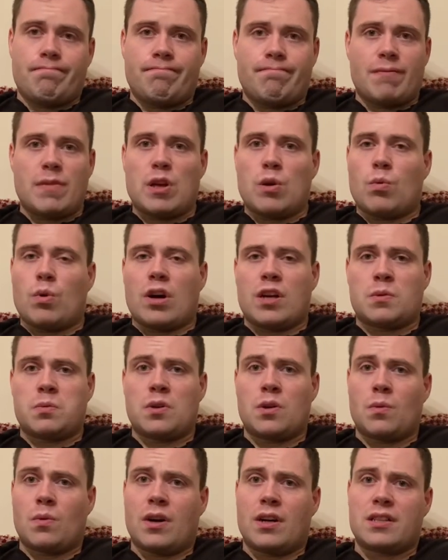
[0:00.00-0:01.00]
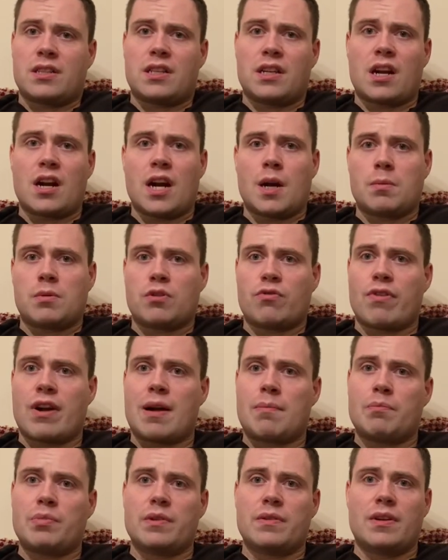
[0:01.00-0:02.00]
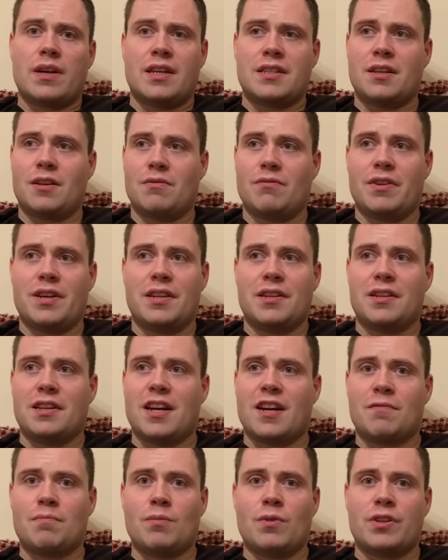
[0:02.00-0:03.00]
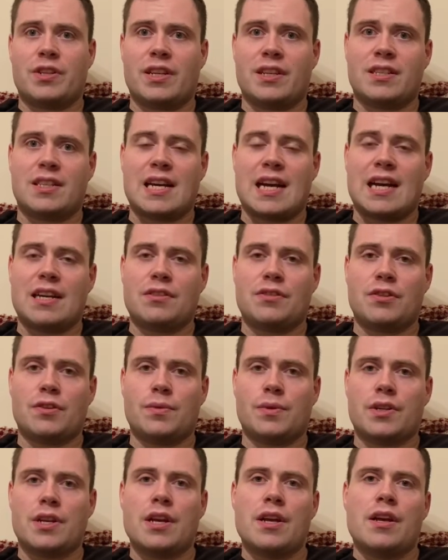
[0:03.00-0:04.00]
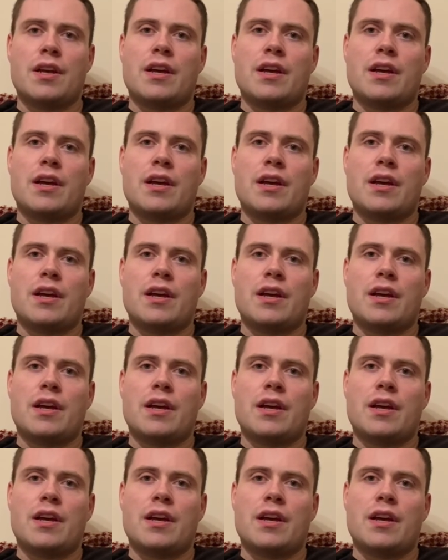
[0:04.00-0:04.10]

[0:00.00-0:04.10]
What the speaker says: It was what it was. The card was crap. I don't really have much else to add to it.